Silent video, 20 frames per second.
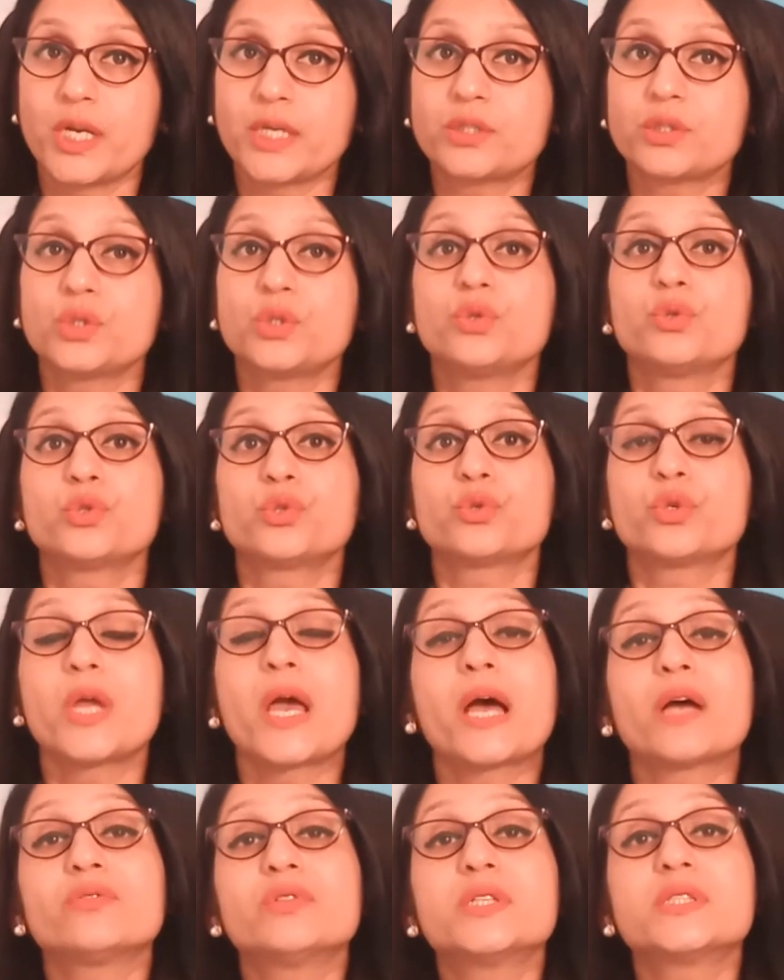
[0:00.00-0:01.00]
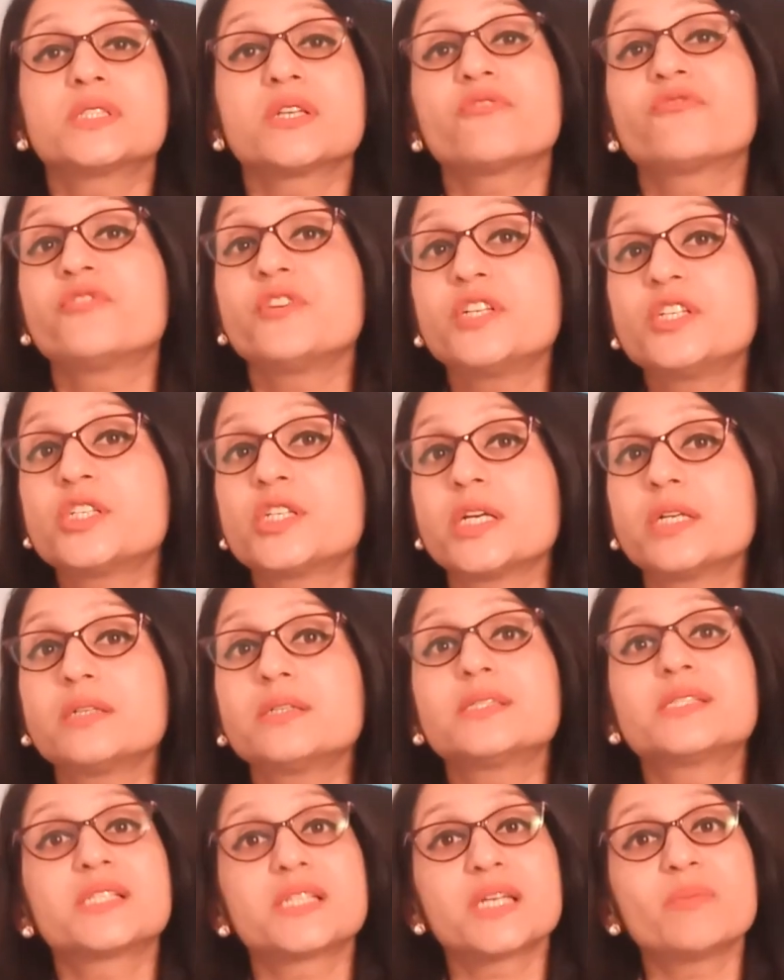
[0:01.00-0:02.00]
that you should have the
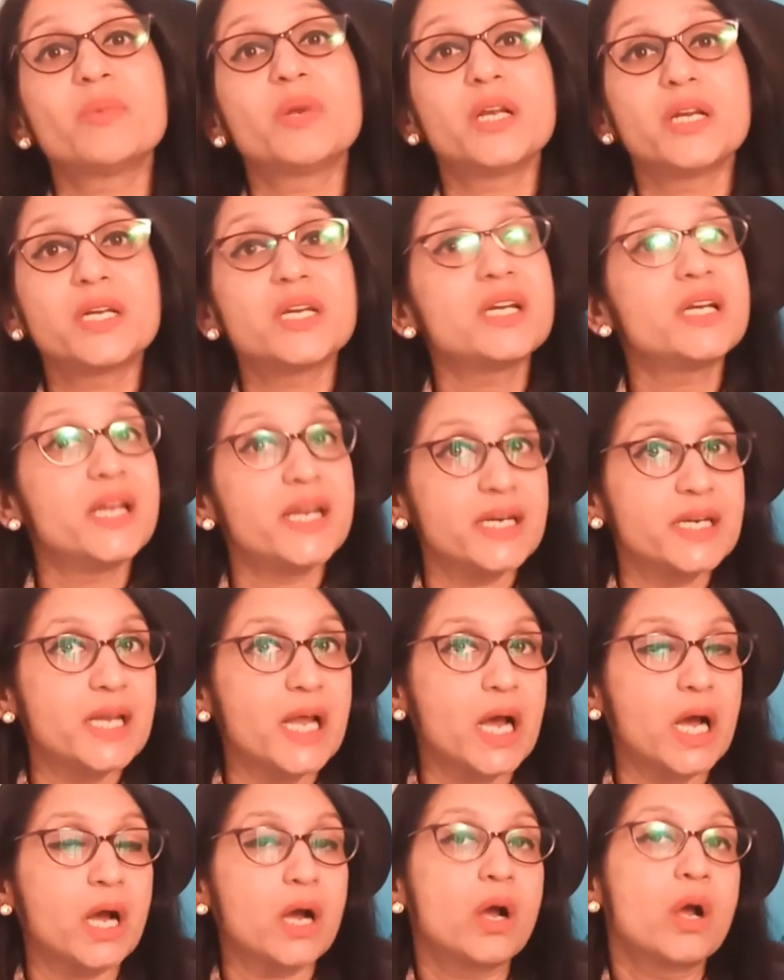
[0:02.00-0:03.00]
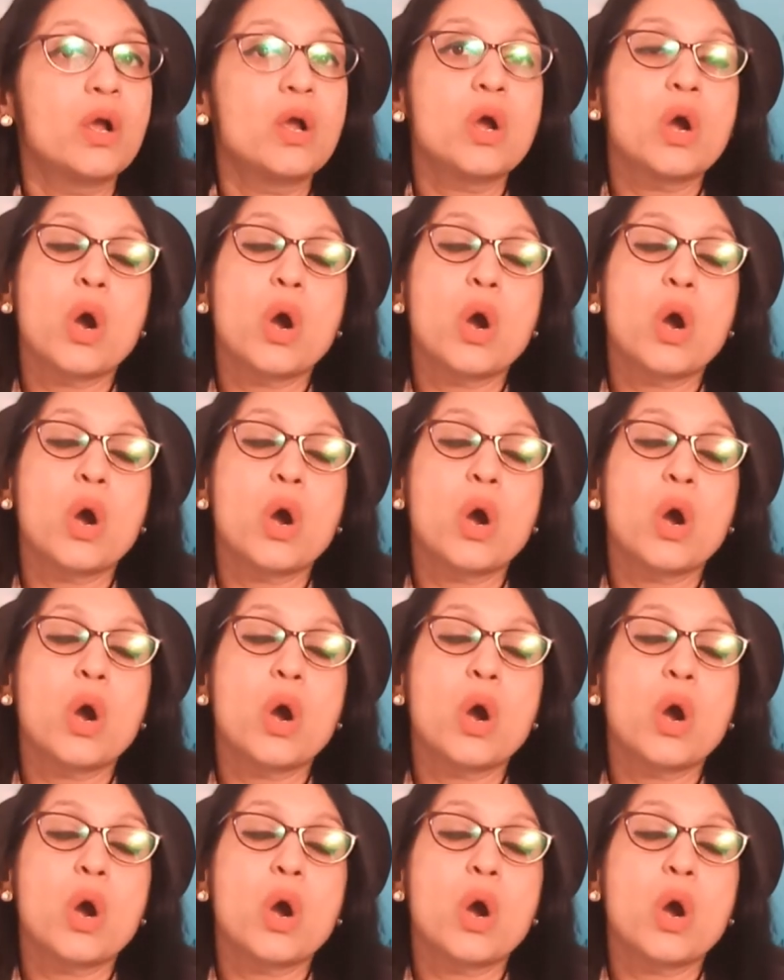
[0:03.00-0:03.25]
sufficient stability data